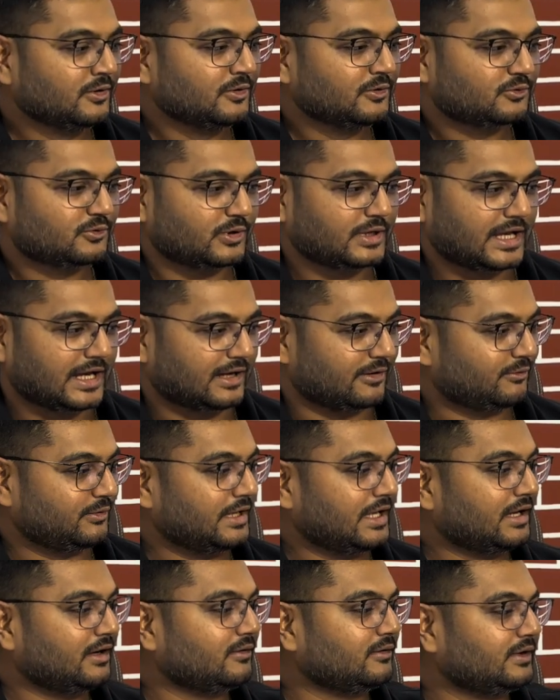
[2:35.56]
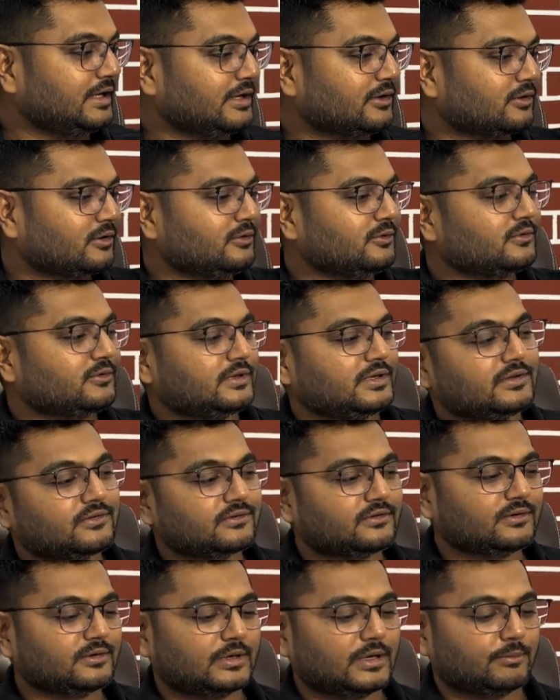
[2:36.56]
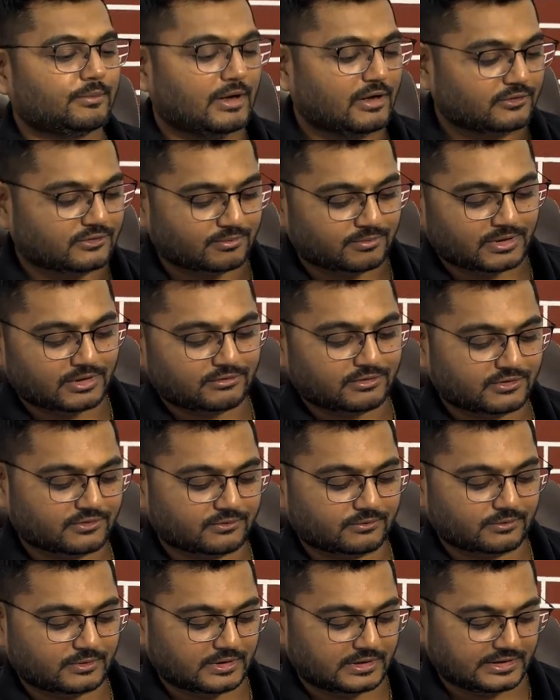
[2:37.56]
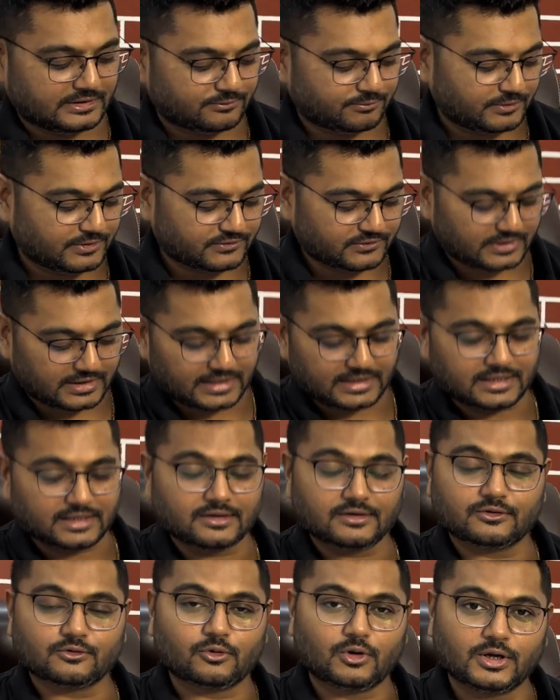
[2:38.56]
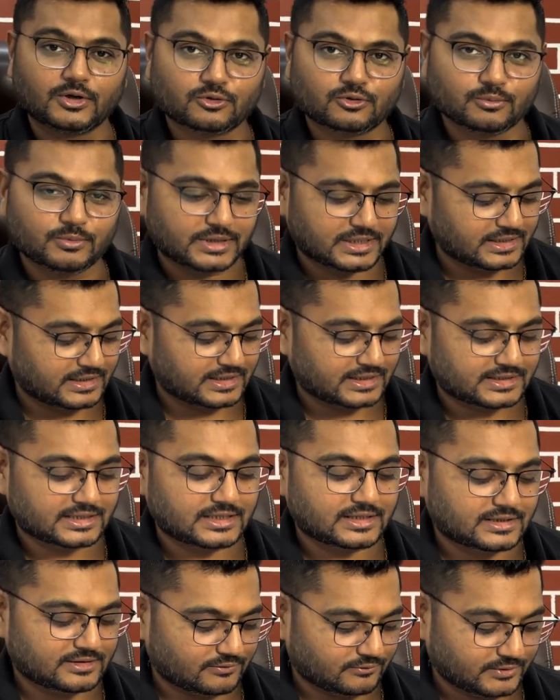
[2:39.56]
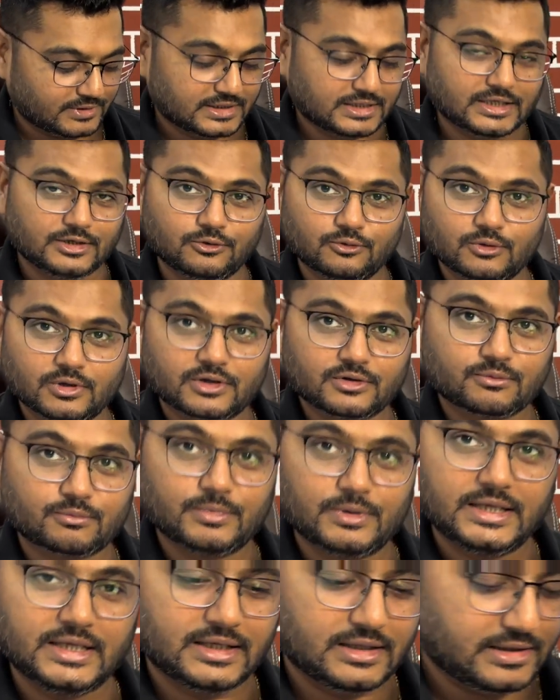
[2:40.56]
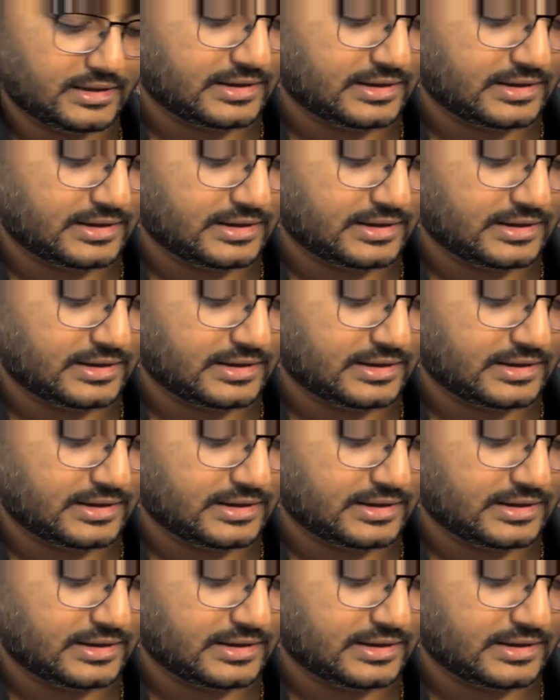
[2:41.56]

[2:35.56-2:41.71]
So yeah, we have introduced this power supply with this fixer, and is going to be connected with the USB